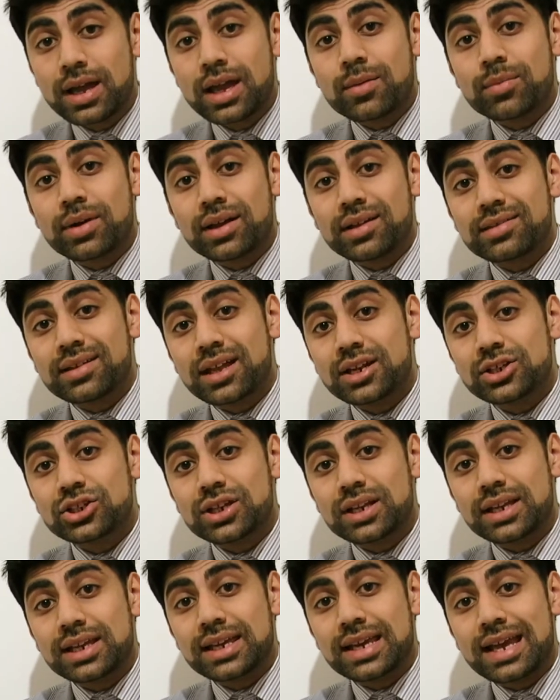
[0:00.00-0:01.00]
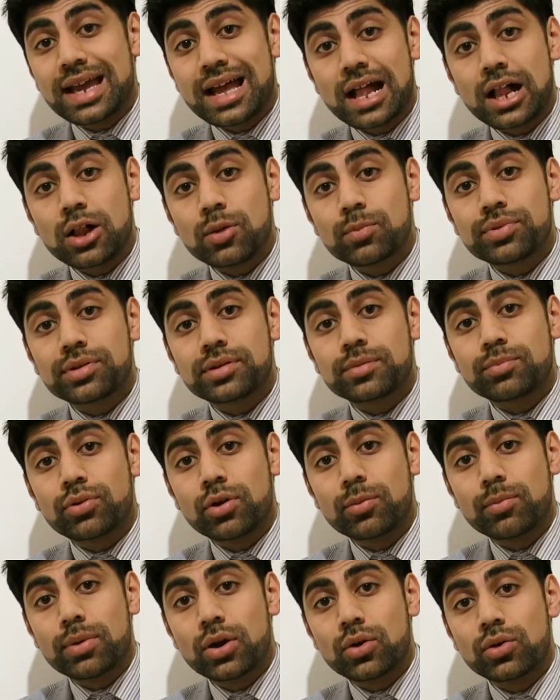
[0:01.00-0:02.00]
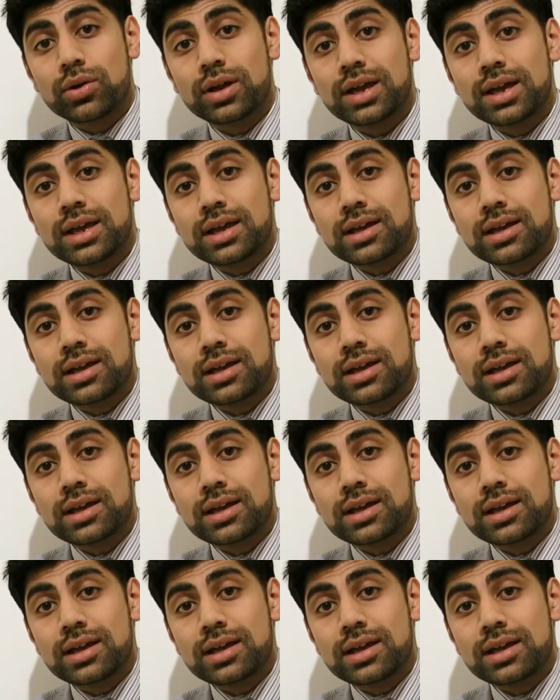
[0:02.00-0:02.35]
but essentially helps promote